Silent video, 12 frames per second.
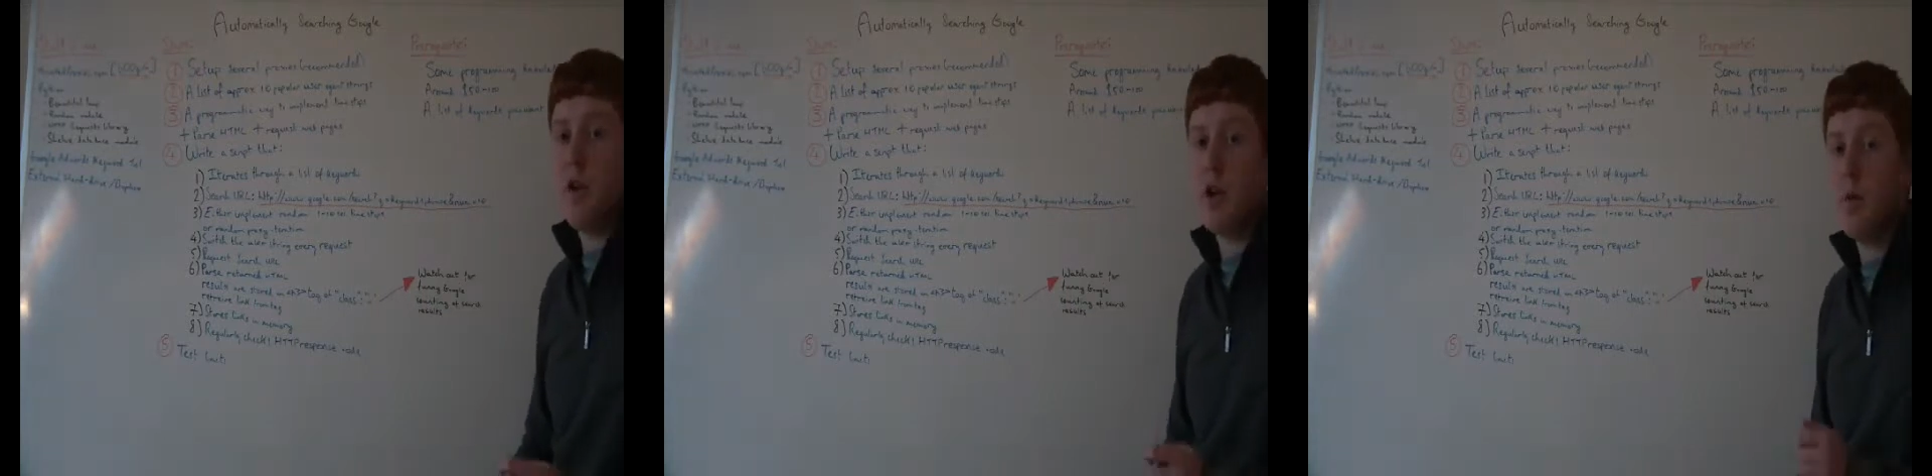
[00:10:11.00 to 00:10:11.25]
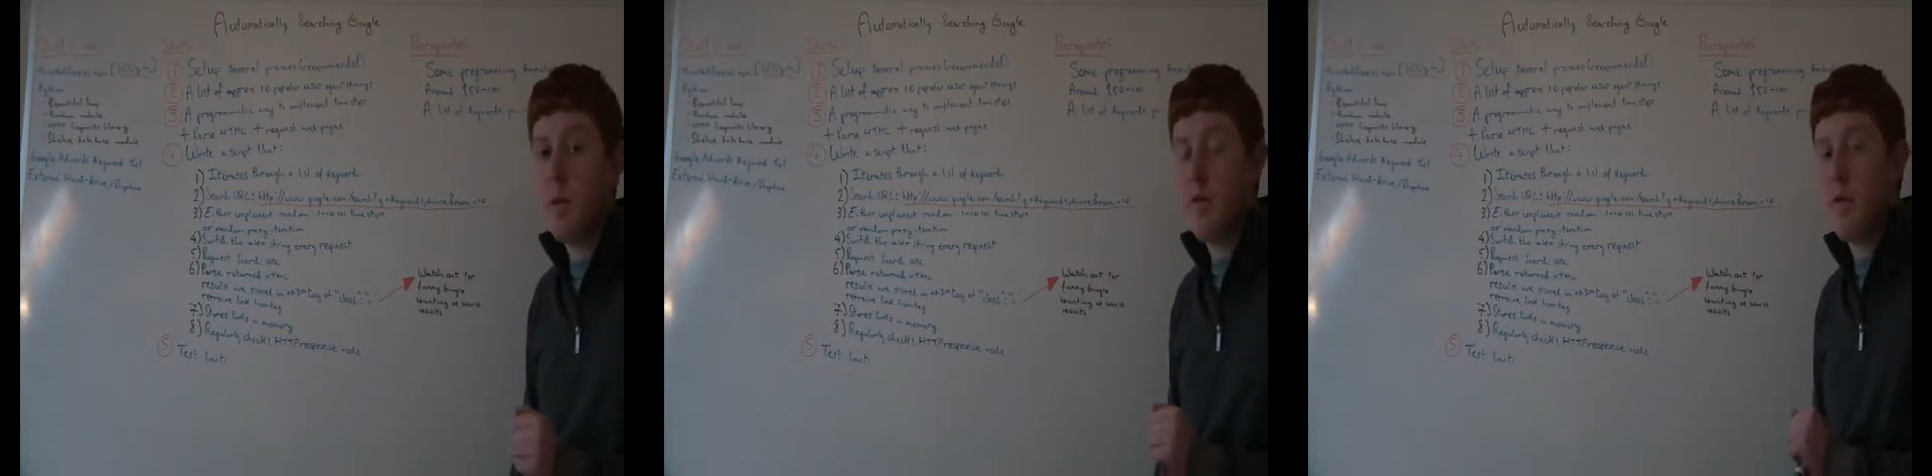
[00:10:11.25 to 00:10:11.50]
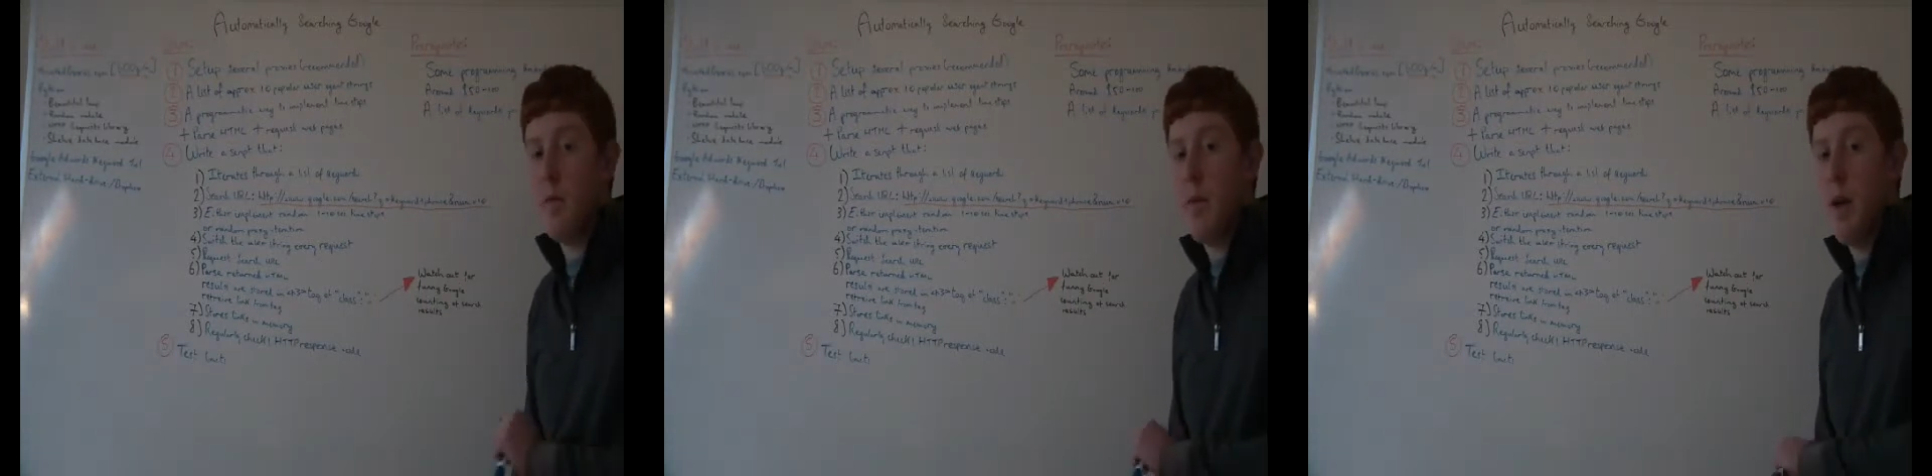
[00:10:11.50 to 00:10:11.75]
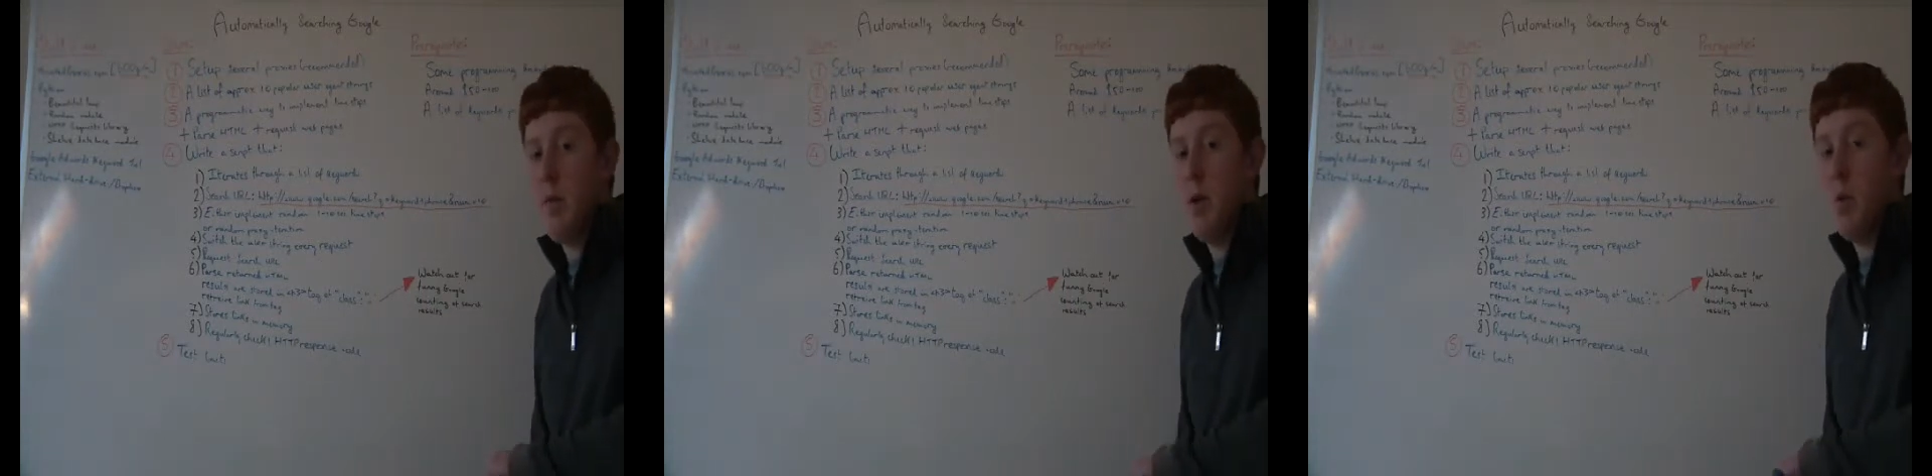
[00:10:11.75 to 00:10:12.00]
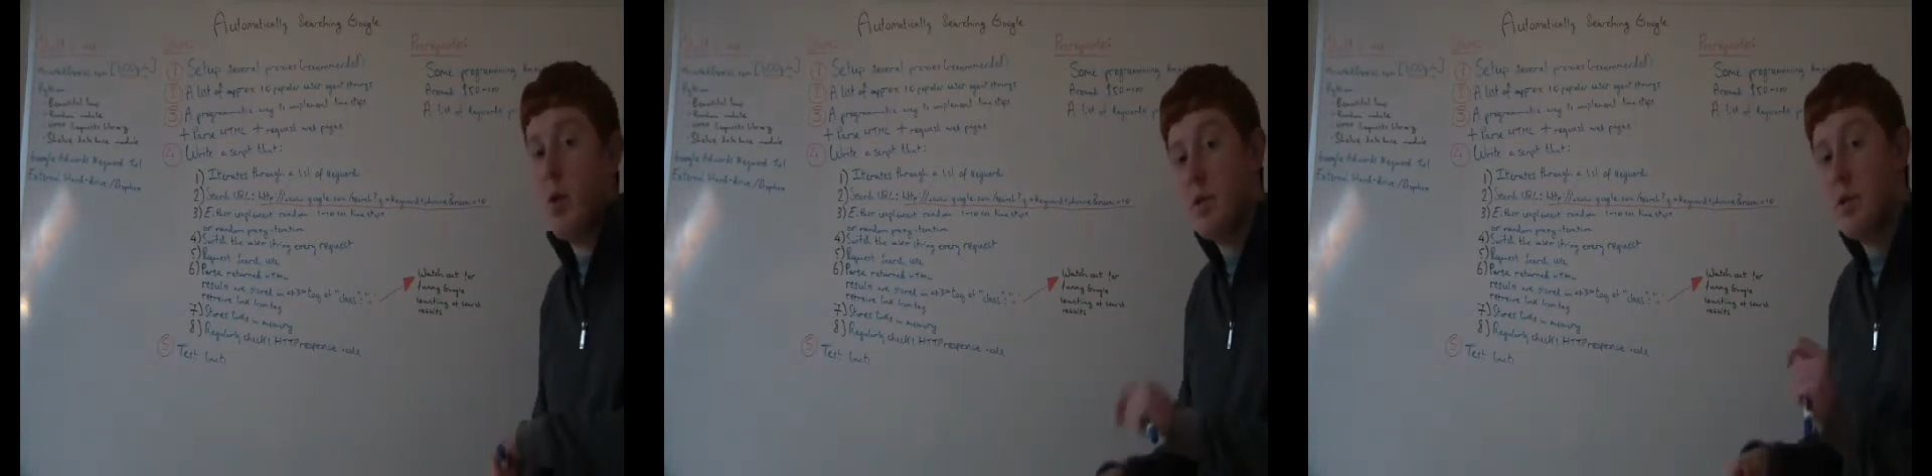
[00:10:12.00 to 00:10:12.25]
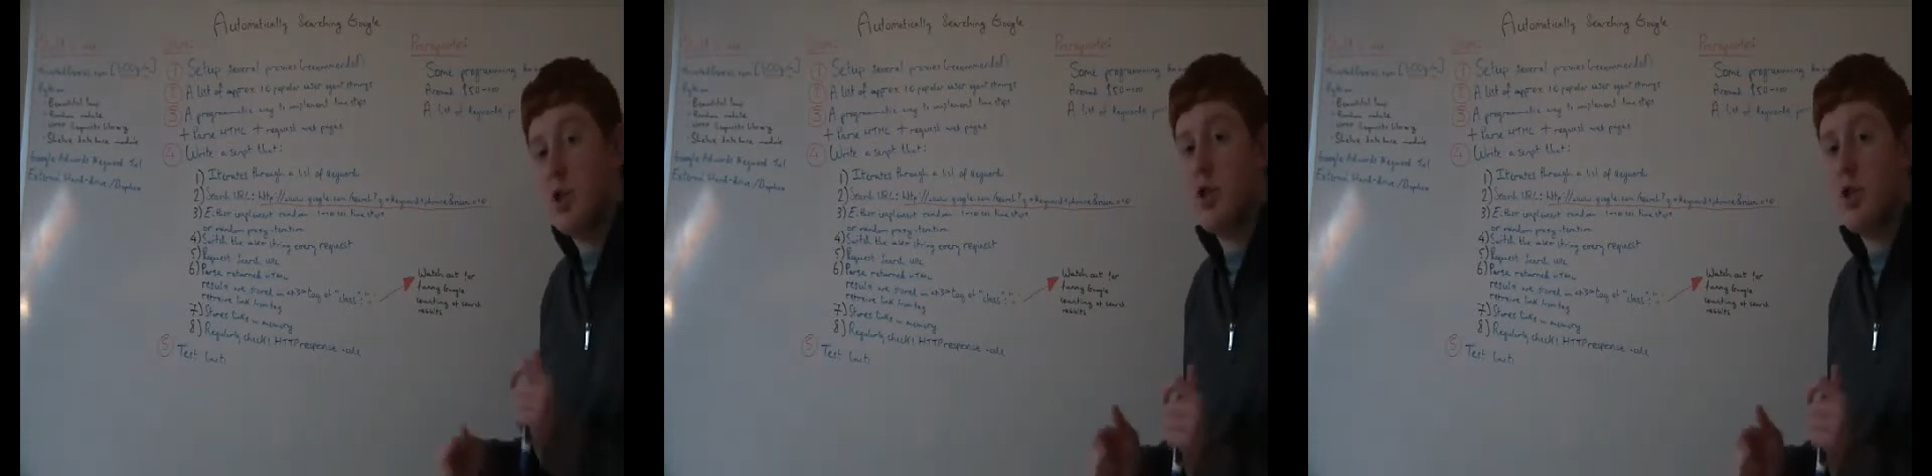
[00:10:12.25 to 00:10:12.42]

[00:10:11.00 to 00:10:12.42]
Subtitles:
you're coming from maybe 1 to